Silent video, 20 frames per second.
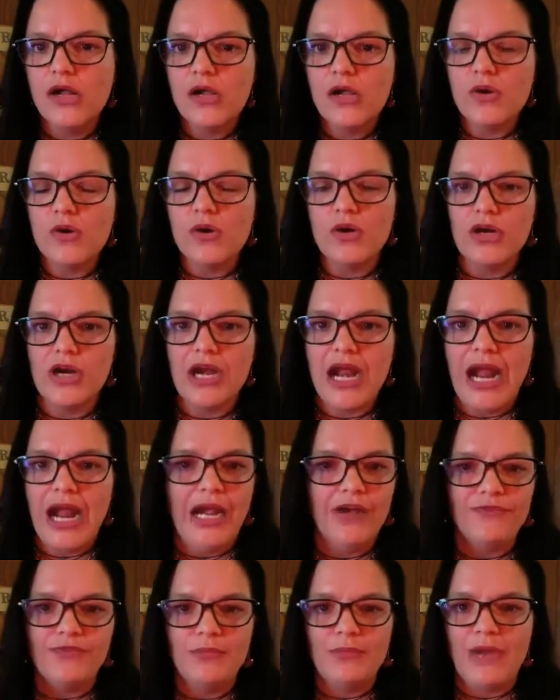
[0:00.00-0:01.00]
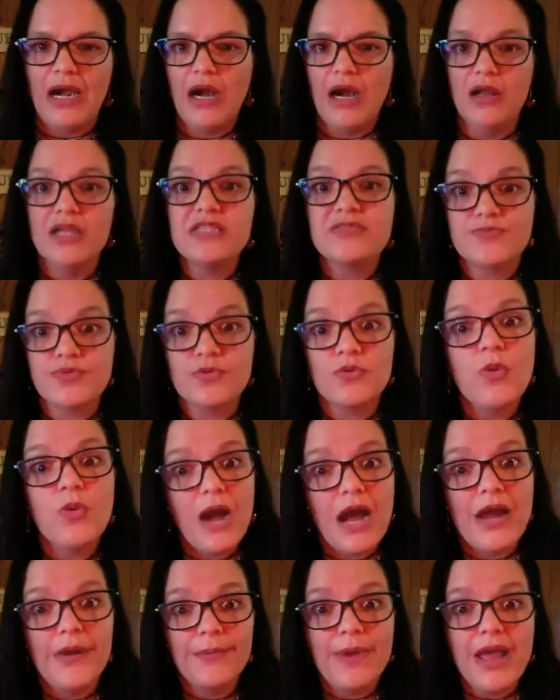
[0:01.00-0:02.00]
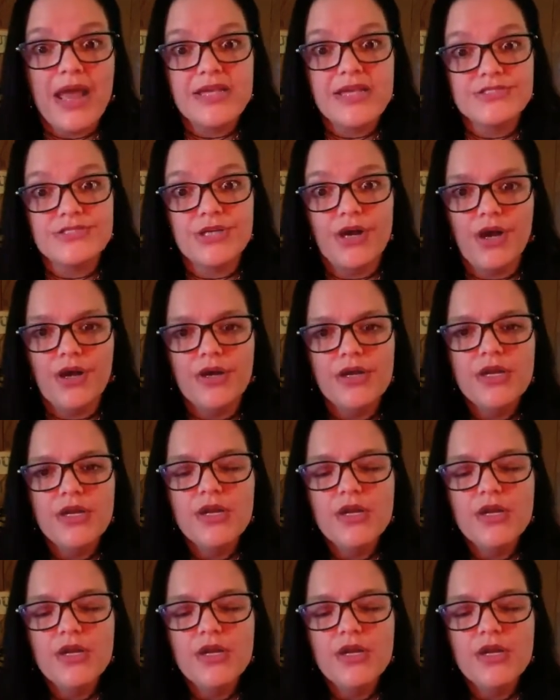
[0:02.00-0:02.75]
or a half a mile. It's quite a ways, y'all.